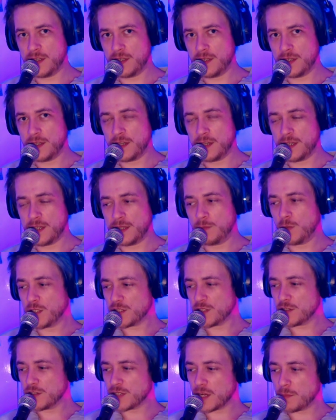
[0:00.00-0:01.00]
And then once
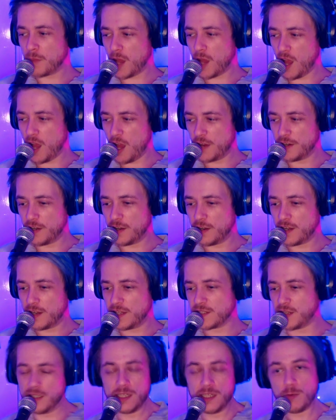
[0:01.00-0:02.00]
you said pardon, it
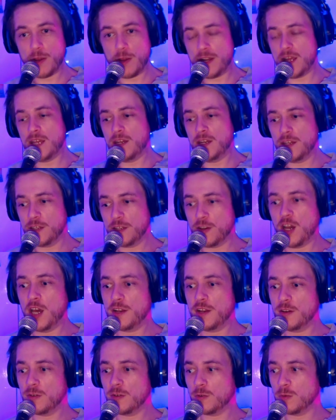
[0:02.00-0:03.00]
suddenly went in and you heard
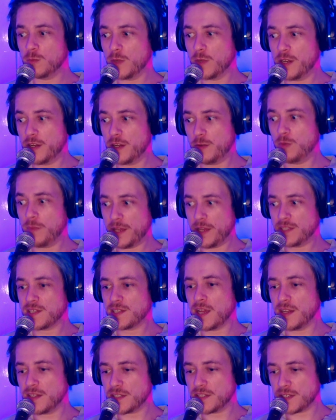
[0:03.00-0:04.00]
it all, and it all made
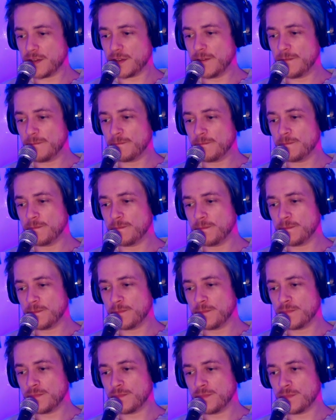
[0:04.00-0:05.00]
sense.
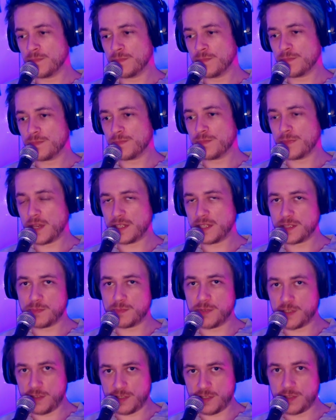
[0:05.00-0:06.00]
That's
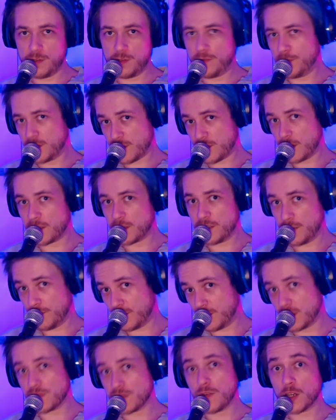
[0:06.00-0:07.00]
because you have executive
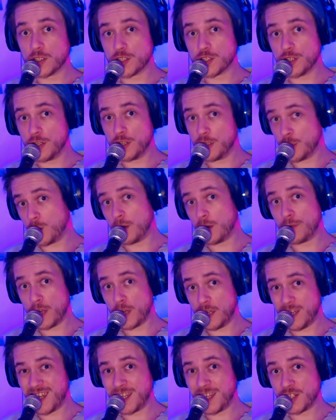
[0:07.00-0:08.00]
dysfunction and you have
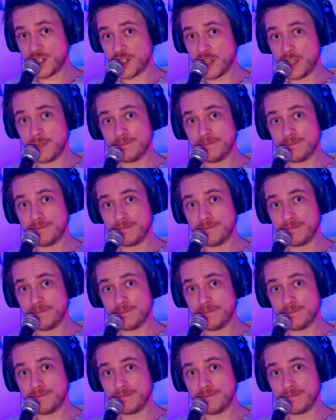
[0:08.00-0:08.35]
ADHD.